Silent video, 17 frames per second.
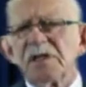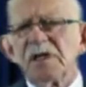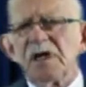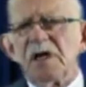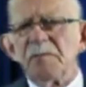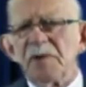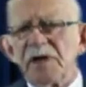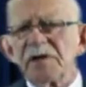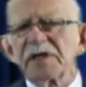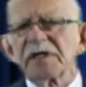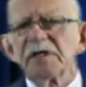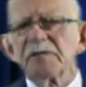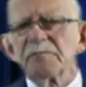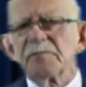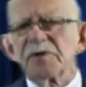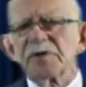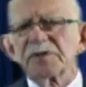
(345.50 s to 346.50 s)
America
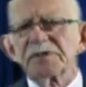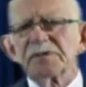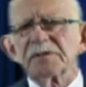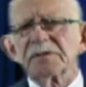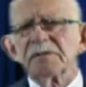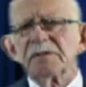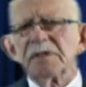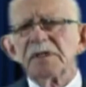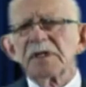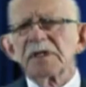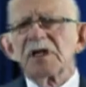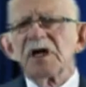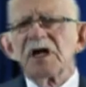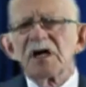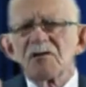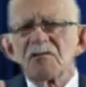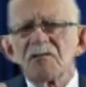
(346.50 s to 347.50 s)
and Britain,
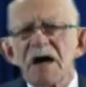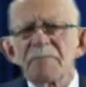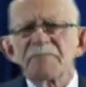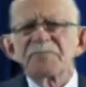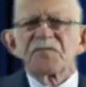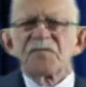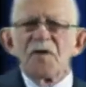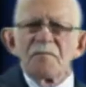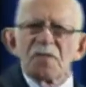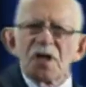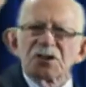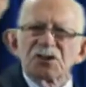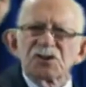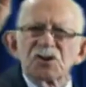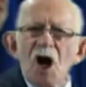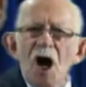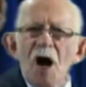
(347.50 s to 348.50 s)
corrupt from
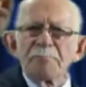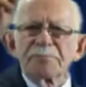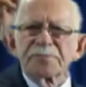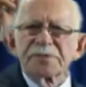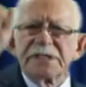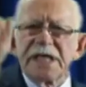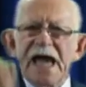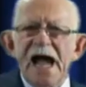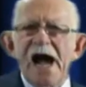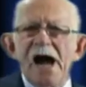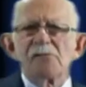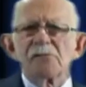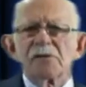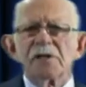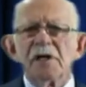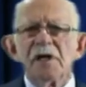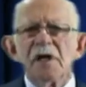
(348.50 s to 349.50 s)
the top
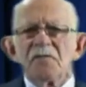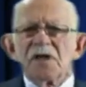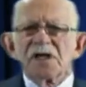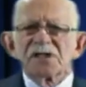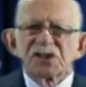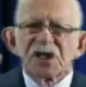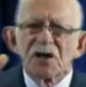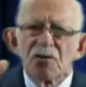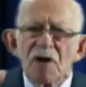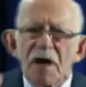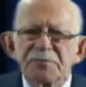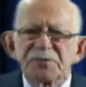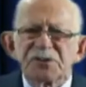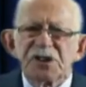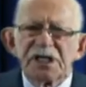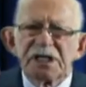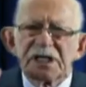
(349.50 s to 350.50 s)
down. There's
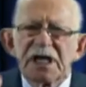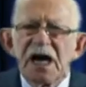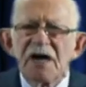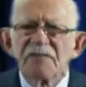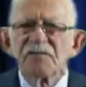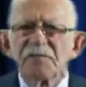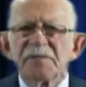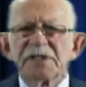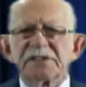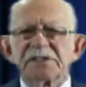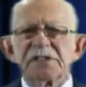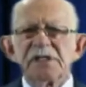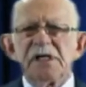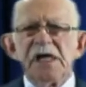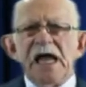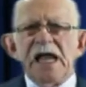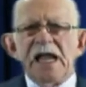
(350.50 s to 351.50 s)
corruption in government
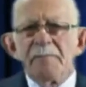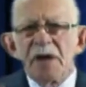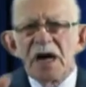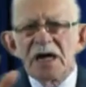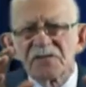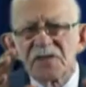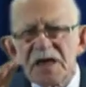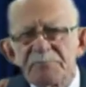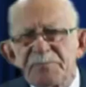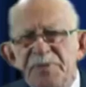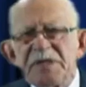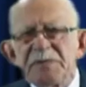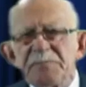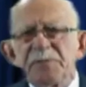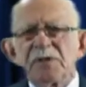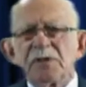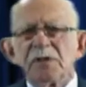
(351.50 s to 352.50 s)
and among their
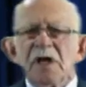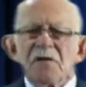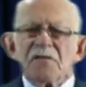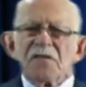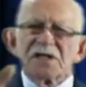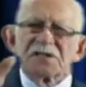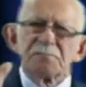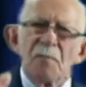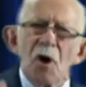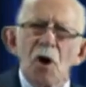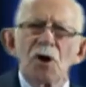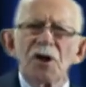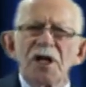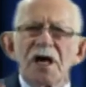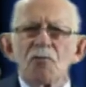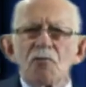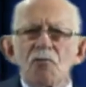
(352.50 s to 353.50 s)
people. There's
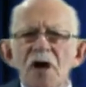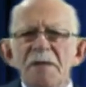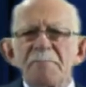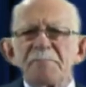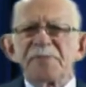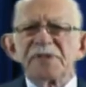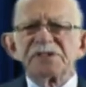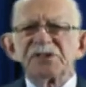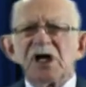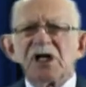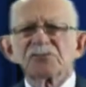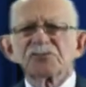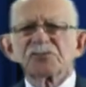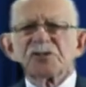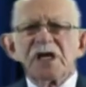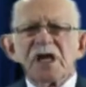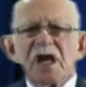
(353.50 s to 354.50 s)
murder, rape,
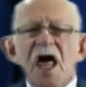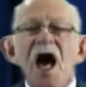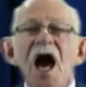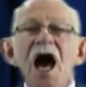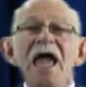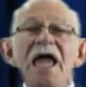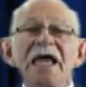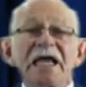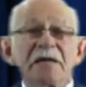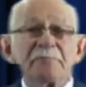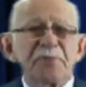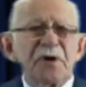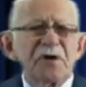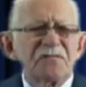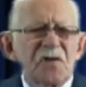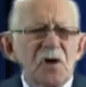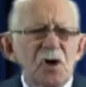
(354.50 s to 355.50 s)
adultery, lying, and
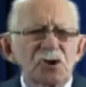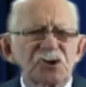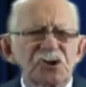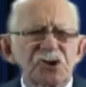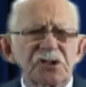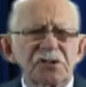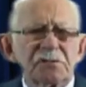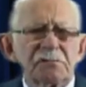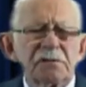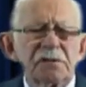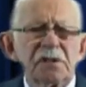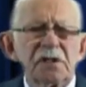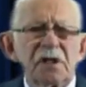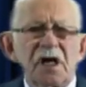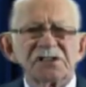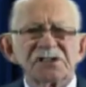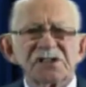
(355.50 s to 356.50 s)
perversion.
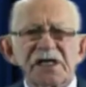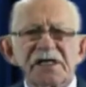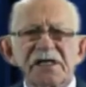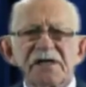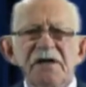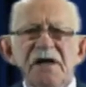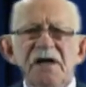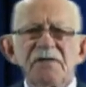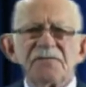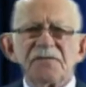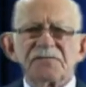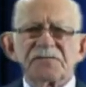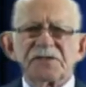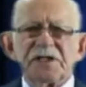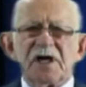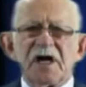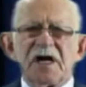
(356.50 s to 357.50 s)
Isaiah
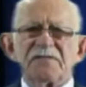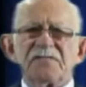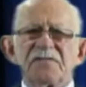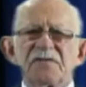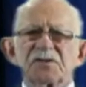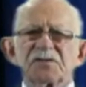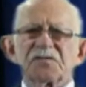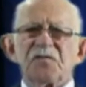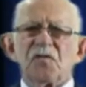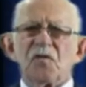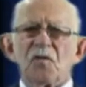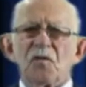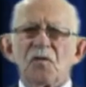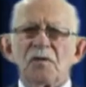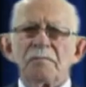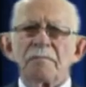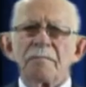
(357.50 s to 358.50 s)
59 verse
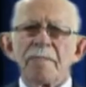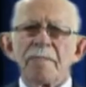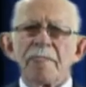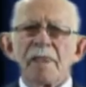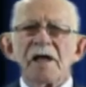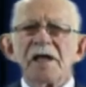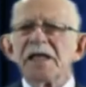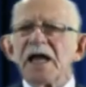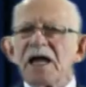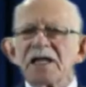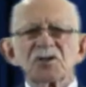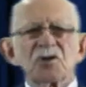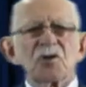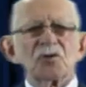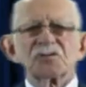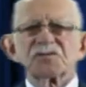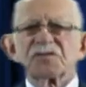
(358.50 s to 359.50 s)
4. None
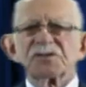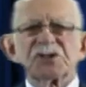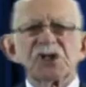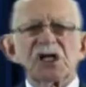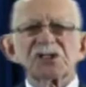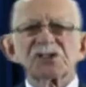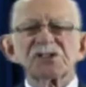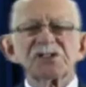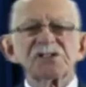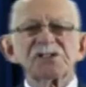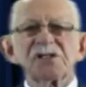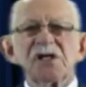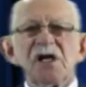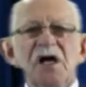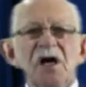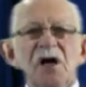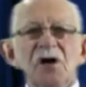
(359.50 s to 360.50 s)
calls for justice,
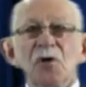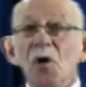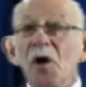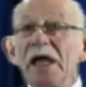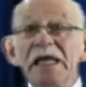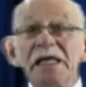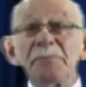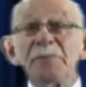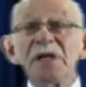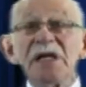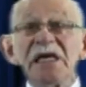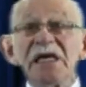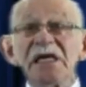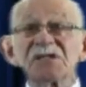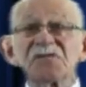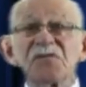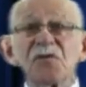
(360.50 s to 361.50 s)
nor any
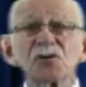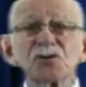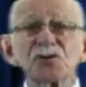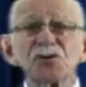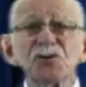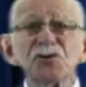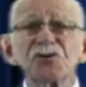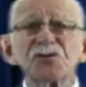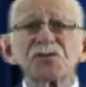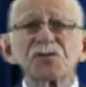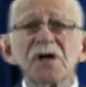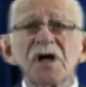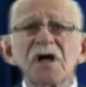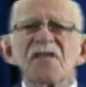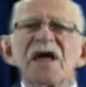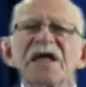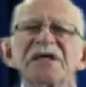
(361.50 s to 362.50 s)
pleads for truth.
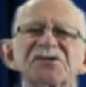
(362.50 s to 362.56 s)
They